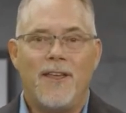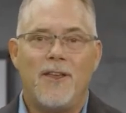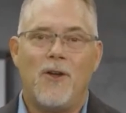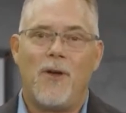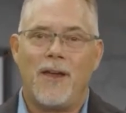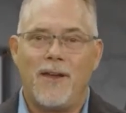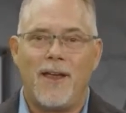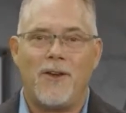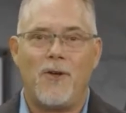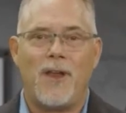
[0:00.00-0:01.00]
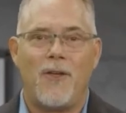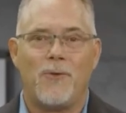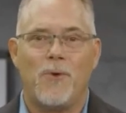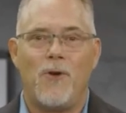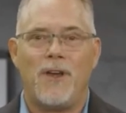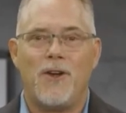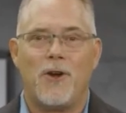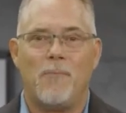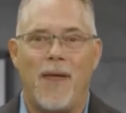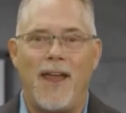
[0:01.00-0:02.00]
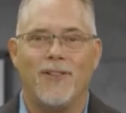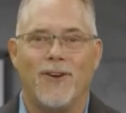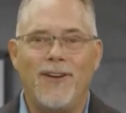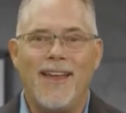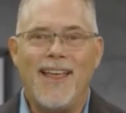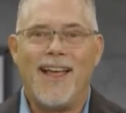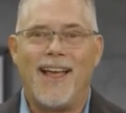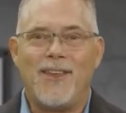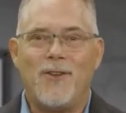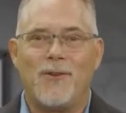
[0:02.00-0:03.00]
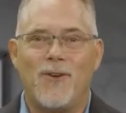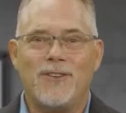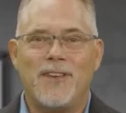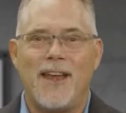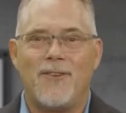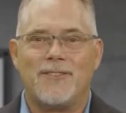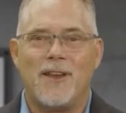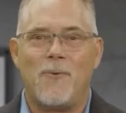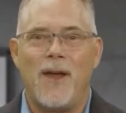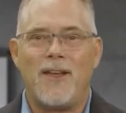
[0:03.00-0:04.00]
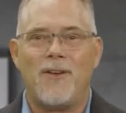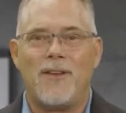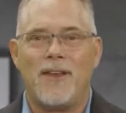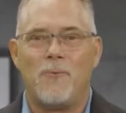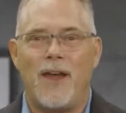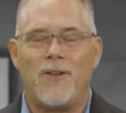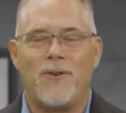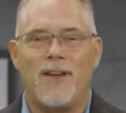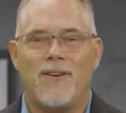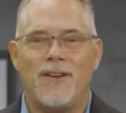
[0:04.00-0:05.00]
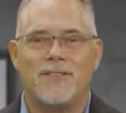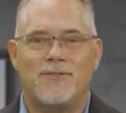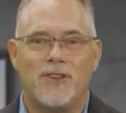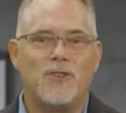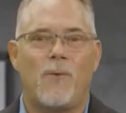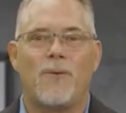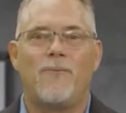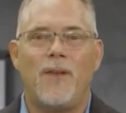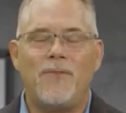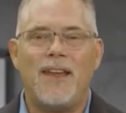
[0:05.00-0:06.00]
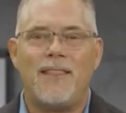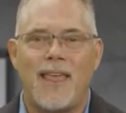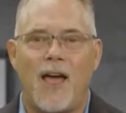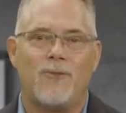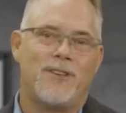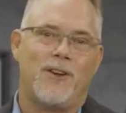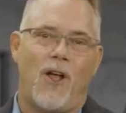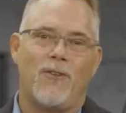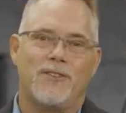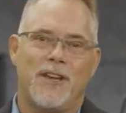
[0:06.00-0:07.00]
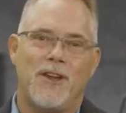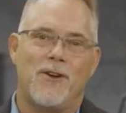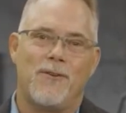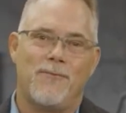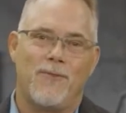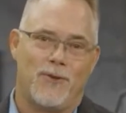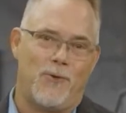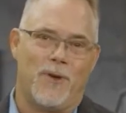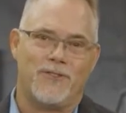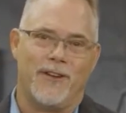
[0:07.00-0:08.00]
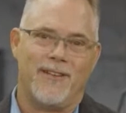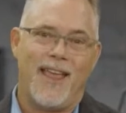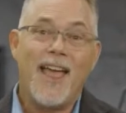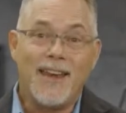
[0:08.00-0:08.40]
I know down the road here in Baylor University outside of Waco here, it's just over $50,000 a year for tuition,